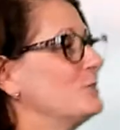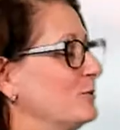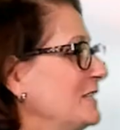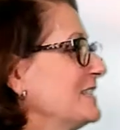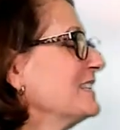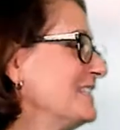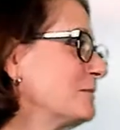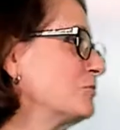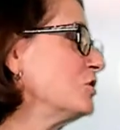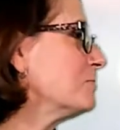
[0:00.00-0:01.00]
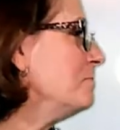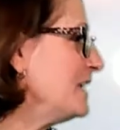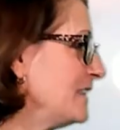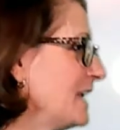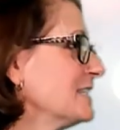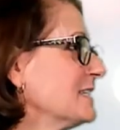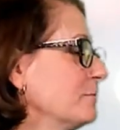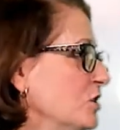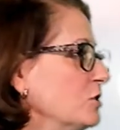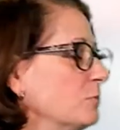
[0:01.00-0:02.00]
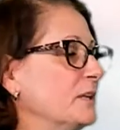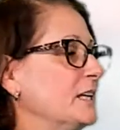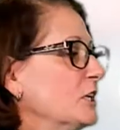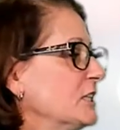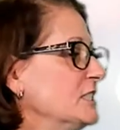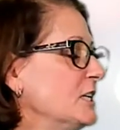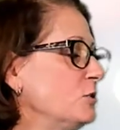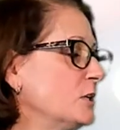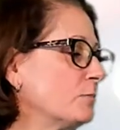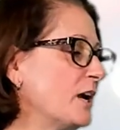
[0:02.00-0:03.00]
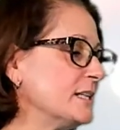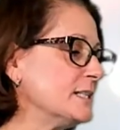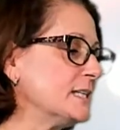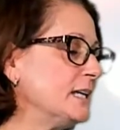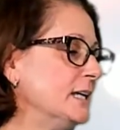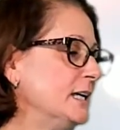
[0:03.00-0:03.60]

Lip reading: let's just make that assumption. You're planning on continuing your pregnancy.